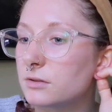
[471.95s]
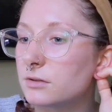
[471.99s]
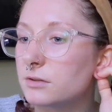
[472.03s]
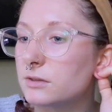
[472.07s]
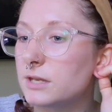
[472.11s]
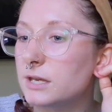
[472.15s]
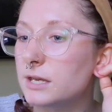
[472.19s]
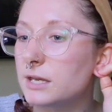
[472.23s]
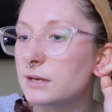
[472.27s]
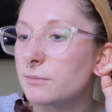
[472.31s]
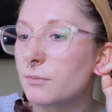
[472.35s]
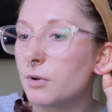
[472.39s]

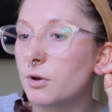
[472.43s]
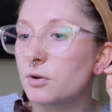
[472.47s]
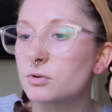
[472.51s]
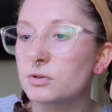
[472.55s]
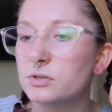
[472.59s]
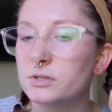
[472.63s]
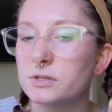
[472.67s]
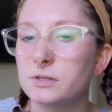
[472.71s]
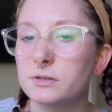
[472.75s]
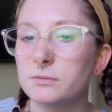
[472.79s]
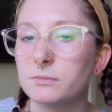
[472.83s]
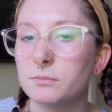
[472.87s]
the
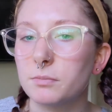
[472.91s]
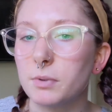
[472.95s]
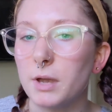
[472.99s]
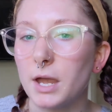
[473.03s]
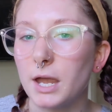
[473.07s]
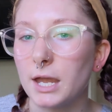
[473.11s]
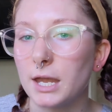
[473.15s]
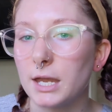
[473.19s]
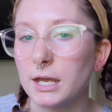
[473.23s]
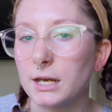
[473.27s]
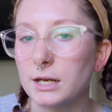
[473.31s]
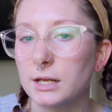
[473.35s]
most
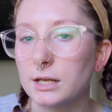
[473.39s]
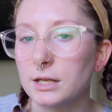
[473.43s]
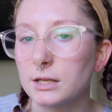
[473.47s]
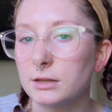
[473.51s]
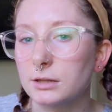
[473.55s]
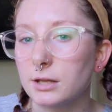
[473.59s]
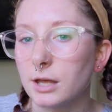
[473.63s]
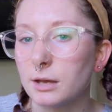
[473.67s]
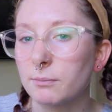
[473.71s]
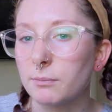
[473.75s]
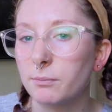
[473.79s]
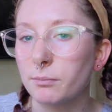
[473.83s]
pain
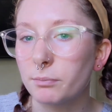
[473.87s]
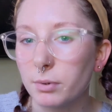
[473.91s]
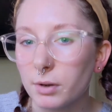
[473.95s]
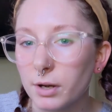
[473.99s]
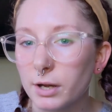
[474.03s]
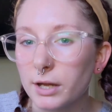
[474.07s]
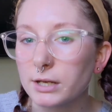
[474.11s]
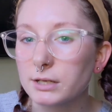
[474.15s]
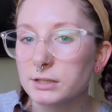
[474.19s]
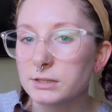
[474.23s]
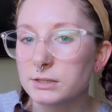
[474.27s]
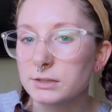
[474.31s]
in the
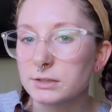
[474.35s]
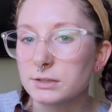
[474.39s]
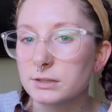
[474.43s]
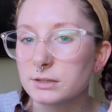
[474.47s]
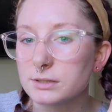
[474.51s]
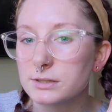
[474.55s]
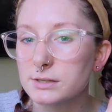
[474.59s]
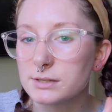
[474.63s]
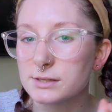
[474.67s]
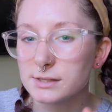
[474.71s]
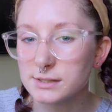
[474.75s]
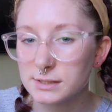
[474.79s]
butt
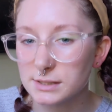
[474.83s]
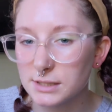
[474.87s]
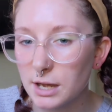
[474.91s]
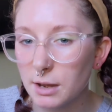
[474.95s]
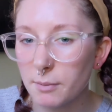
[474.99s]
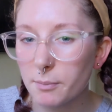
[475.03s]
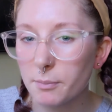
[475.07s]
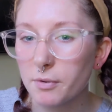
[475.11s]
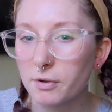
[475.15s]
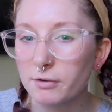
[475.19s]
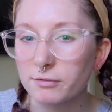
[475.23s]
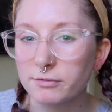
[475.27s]

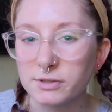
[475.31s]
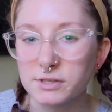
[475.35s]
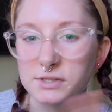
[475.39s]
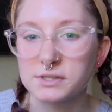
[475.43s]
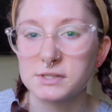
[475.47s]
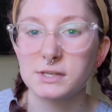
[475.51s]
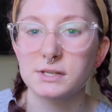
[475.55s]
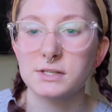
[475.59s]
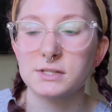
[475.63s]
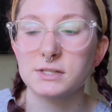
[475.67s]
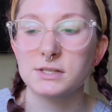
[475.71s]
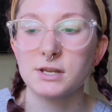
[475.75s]
step of
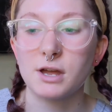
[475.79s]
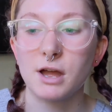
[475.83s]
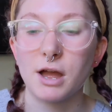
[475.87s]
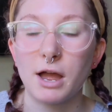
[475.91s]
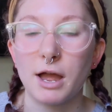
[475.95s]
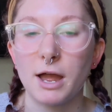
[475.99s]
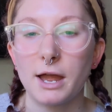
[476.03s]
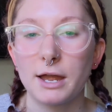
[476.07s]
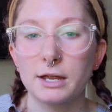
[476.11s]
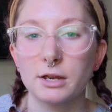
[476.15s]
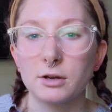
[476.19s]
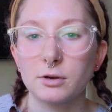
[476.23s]
this
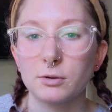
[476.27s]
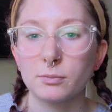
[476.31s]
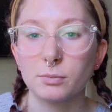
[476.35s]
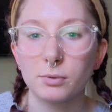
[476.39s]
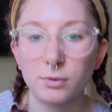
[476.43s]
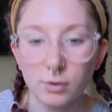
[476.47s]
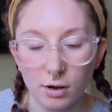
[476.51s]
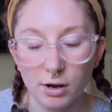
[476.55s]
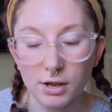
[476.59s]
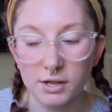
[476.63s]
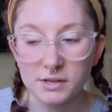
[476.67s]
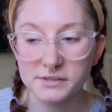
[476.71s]
entire
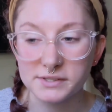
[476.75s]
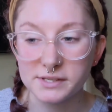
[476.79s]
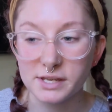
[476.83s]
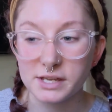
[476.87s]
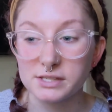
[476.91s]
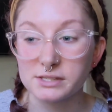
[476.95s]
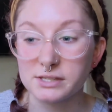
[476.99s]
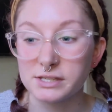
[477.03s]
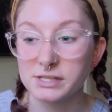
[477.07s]
process,